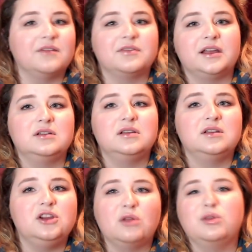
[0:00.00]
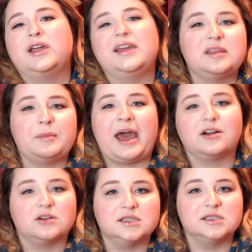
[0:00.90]
of, like, you know, looking at the
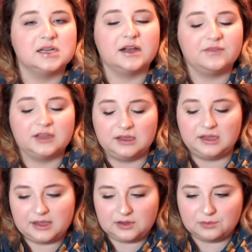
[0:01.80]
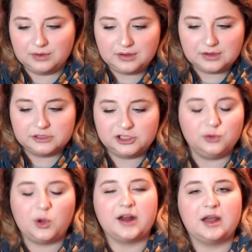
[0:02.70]
pattern and stuff. It can get you too
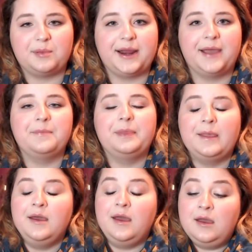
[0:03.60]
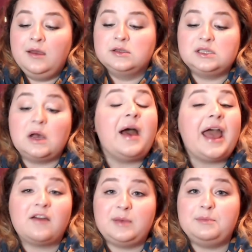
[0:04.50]
caught up in it. So I
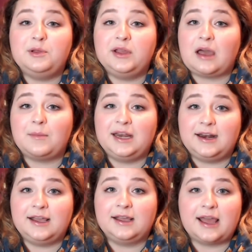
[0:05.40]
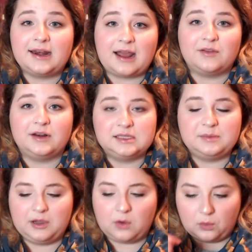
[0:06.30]
have been pulling out my knitting again now that it's a
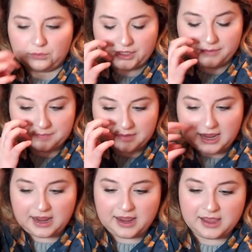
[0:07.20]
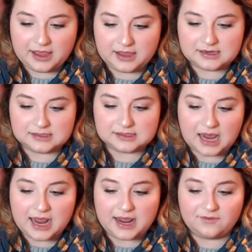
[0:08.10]
bit colder. And
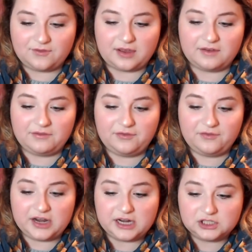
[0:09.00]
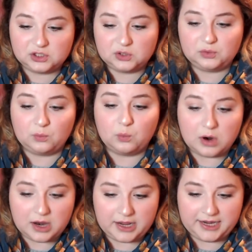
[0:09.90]
I've finished
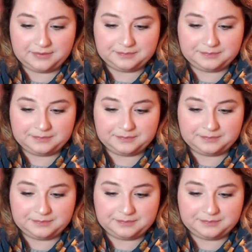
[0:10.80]
one.